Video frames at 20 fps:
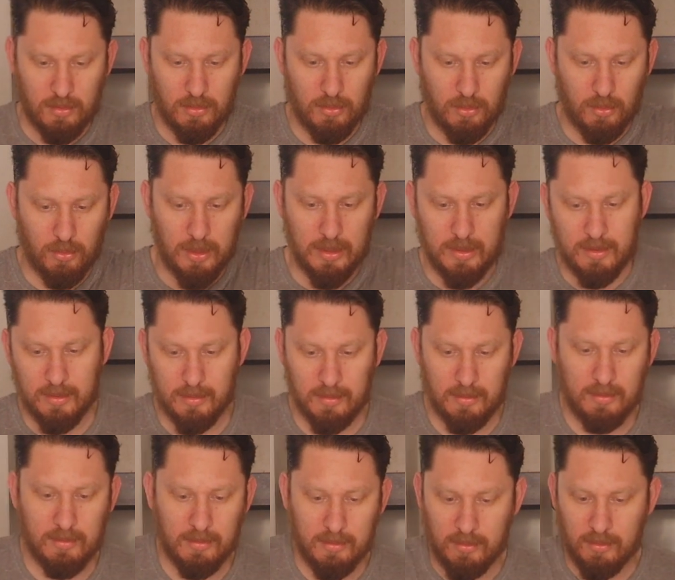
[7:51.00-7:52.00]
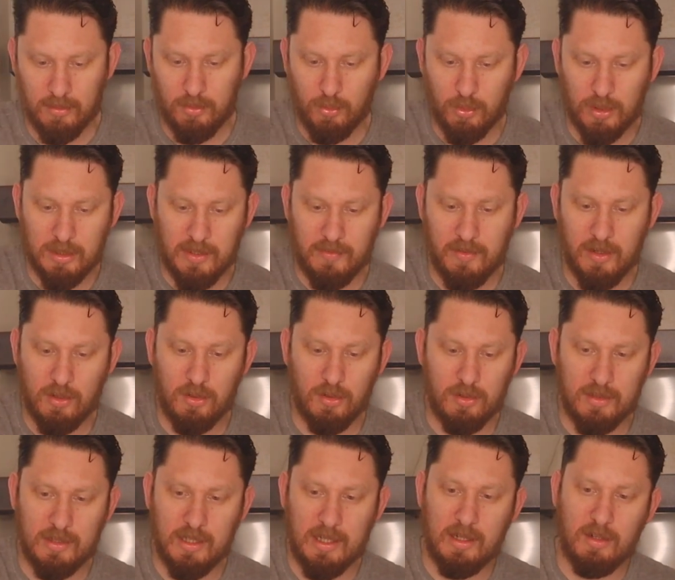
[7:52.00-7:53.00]
with whatever
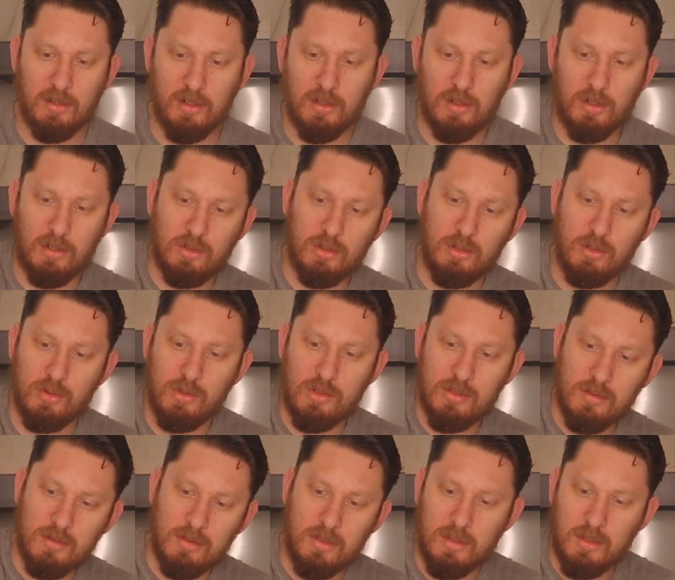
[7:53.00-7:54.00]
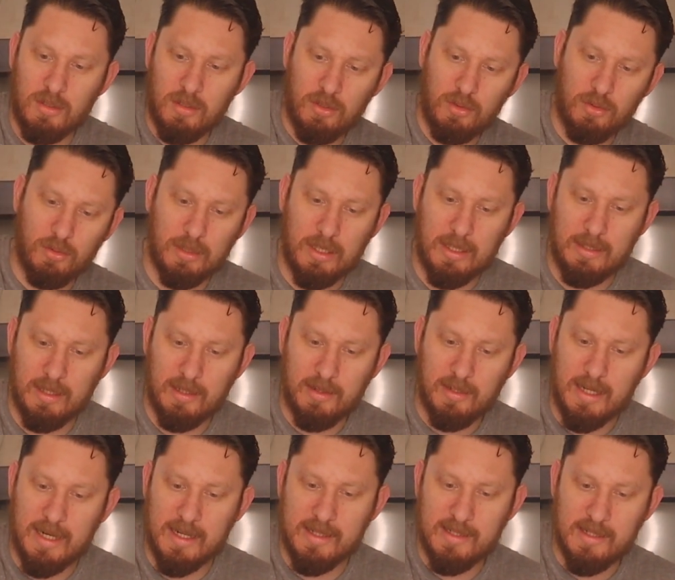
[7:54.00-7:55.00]
container you're going to use to let it
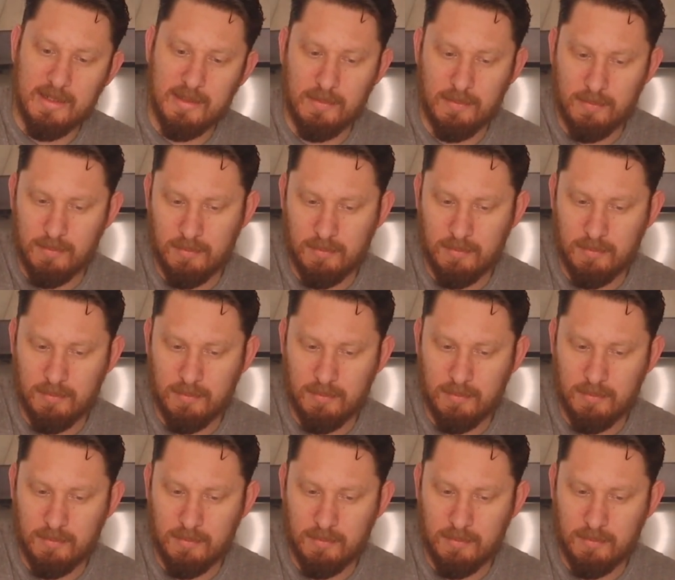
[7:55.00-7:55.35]
rise in.